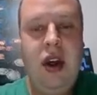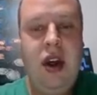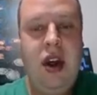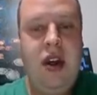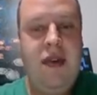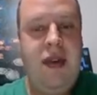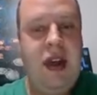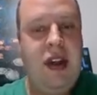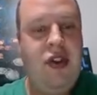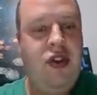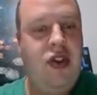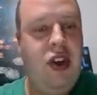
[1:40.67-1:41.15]

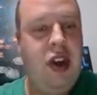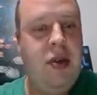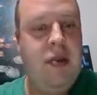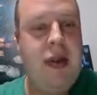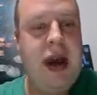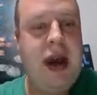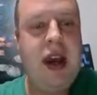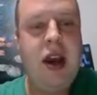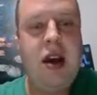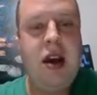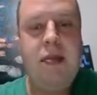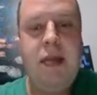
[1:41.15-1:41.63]
eventually it
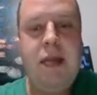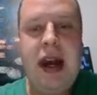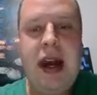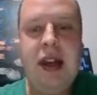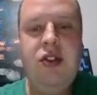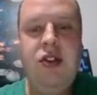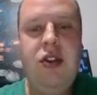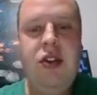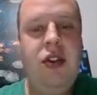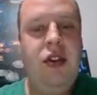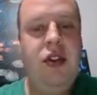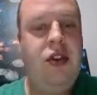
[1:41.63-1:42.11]
might come back
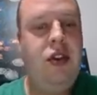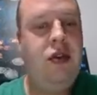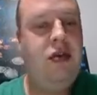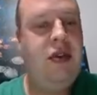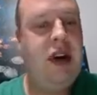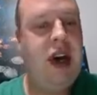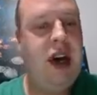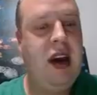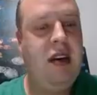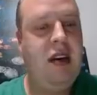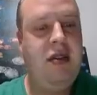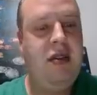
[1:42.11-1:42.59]
to the
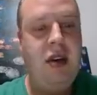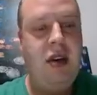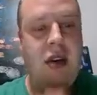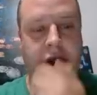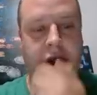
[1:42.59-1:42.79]
2.5.